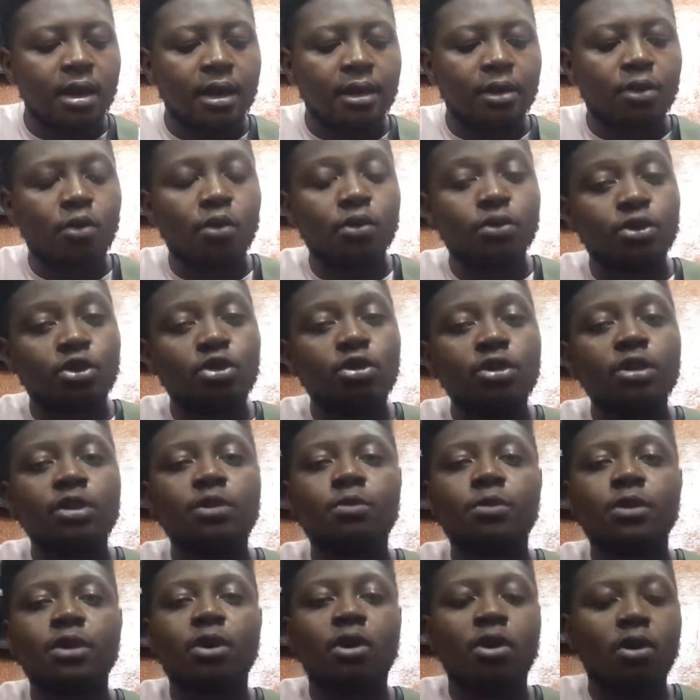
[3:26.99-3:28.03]
And continuing
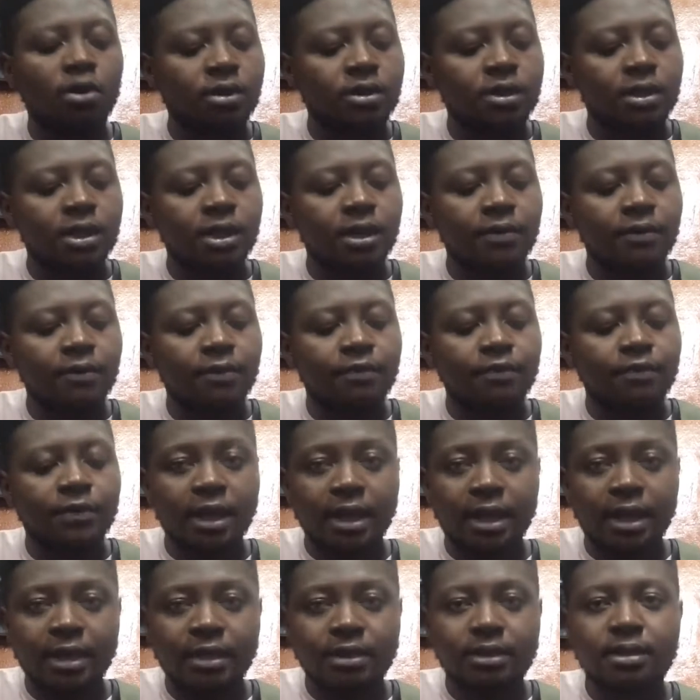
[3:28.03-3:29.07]
with the octave,
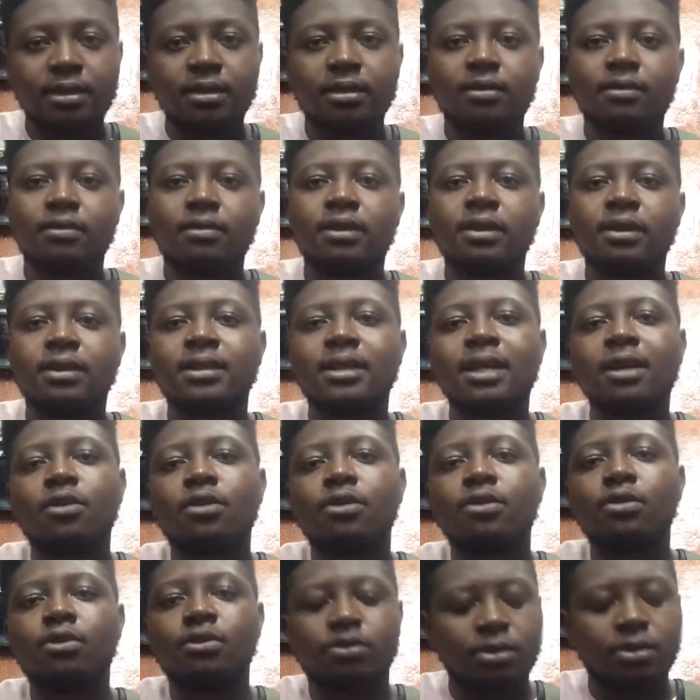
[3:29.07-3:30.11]
8, the
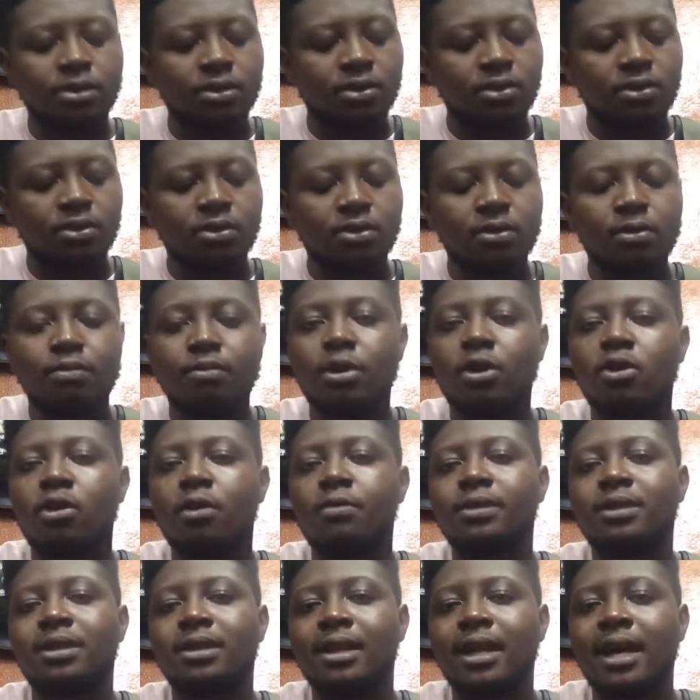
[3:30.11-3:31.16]
second note
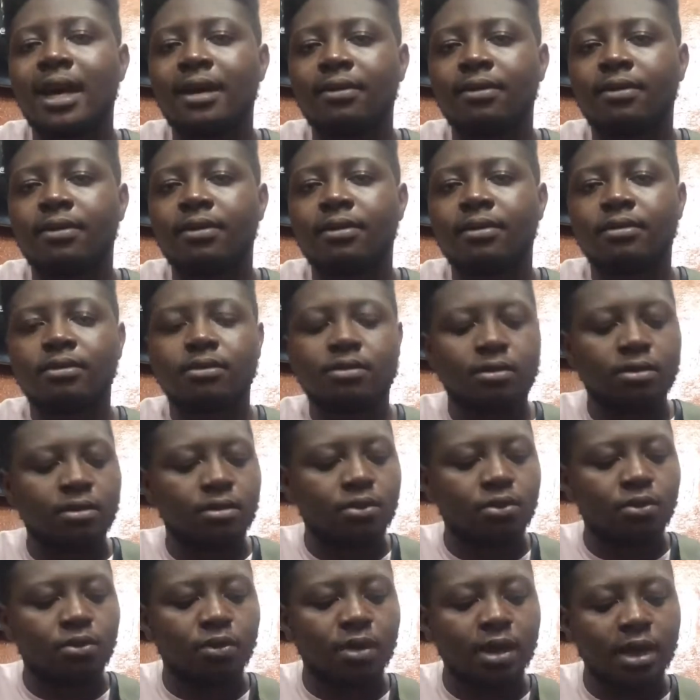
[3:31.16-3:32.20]
becomes the 9th.
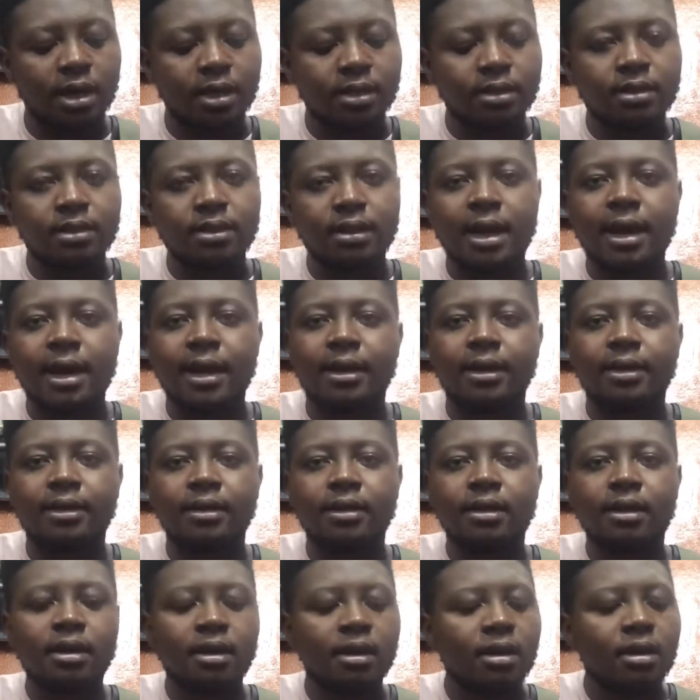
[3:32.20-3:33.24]
So 8,
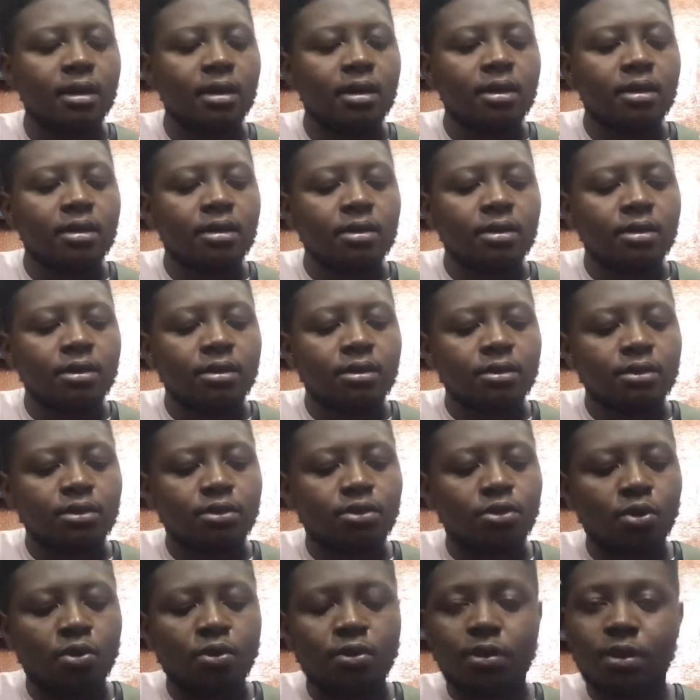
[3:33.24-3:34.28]
9.
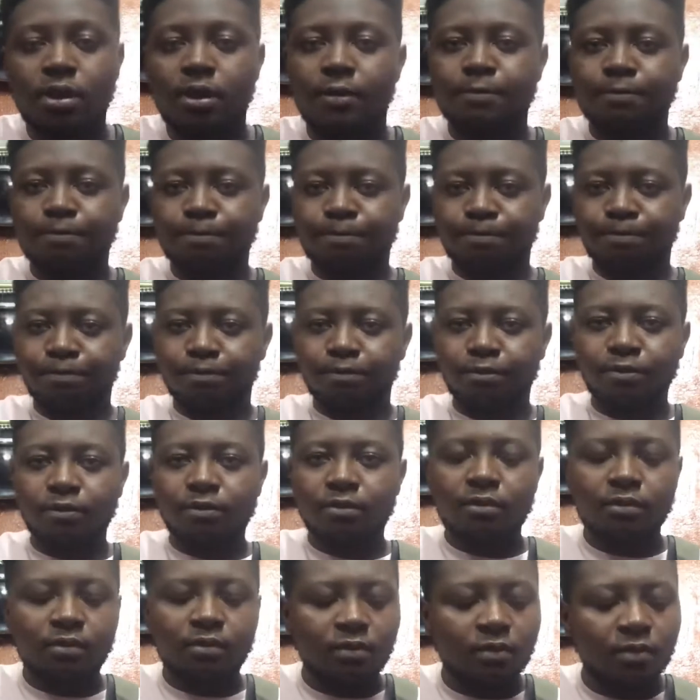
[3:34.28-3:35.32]
So
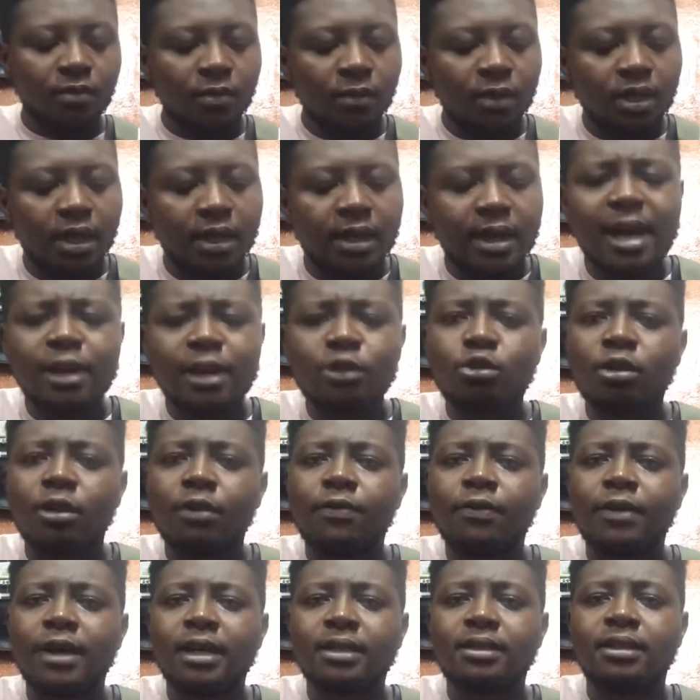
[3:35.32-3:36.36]
in actual
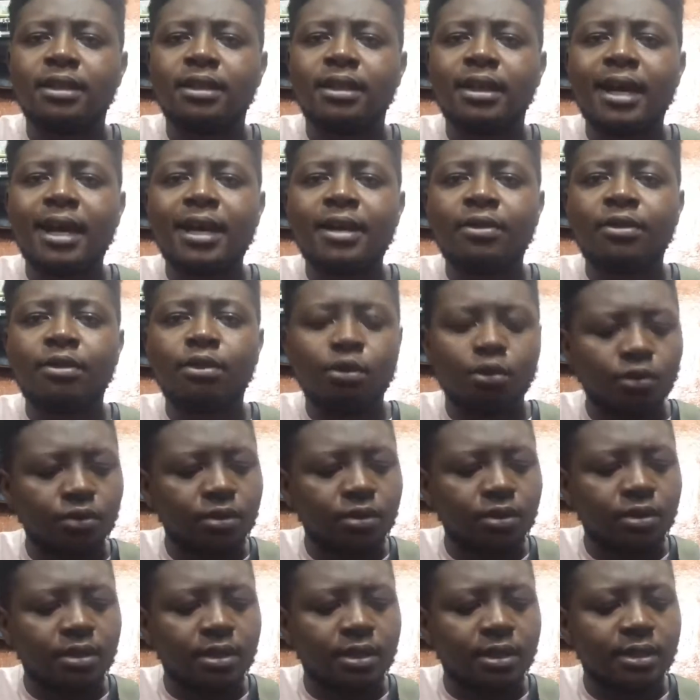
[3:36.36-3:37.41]
fact, the 9th note
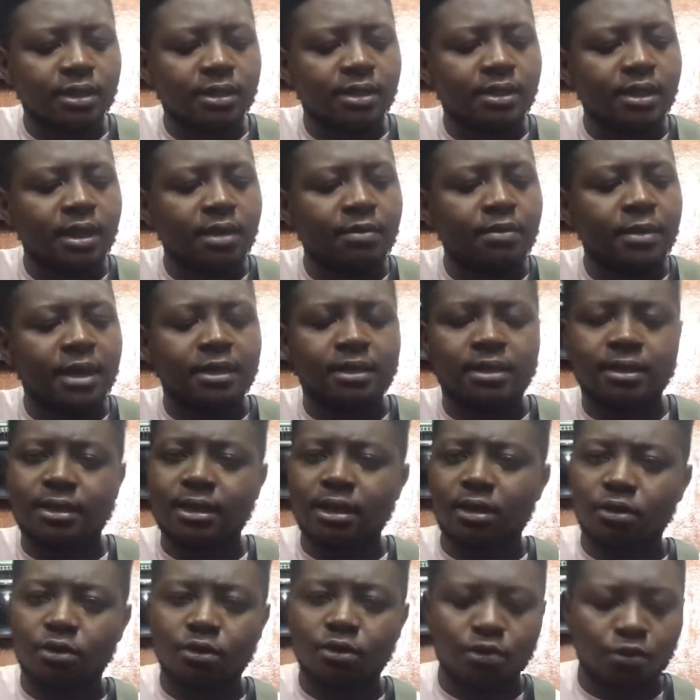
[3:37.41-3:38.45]
is the same as the
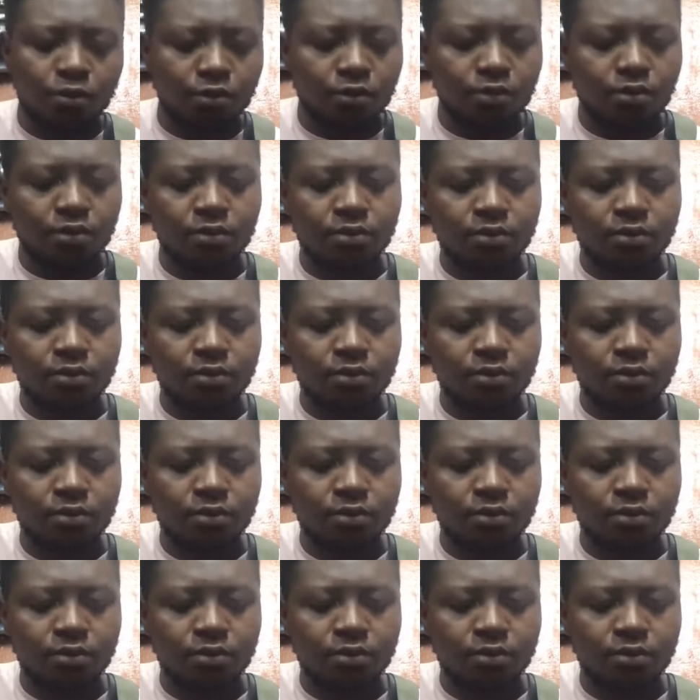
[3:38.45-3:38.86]
second note.